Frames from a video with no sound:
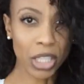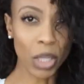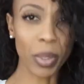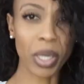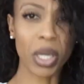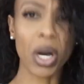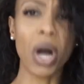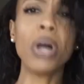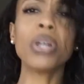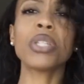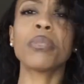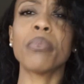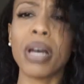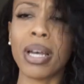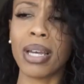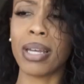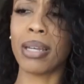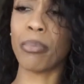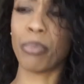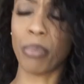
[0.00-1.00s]
So he calls
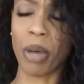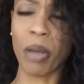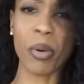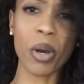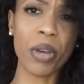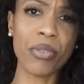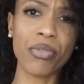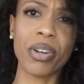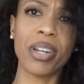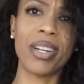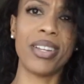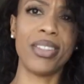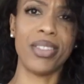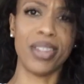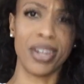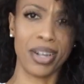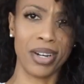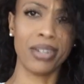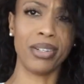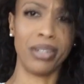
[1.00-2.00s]
my, my boyfriend in
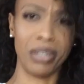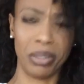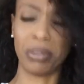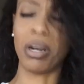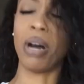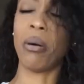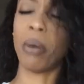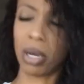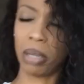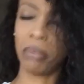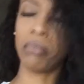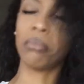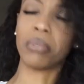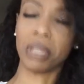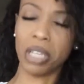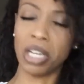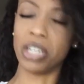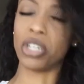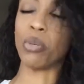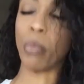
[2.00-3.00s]
there, you know, come on,
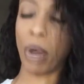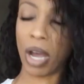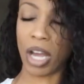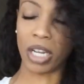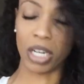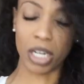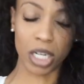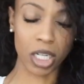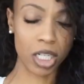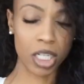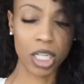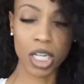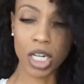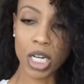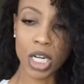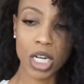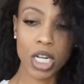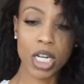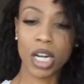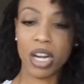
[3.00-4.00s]
into my
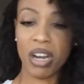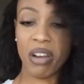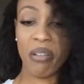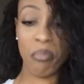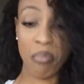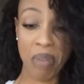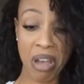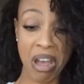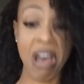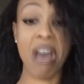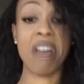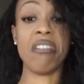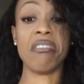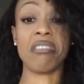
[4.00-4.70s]
man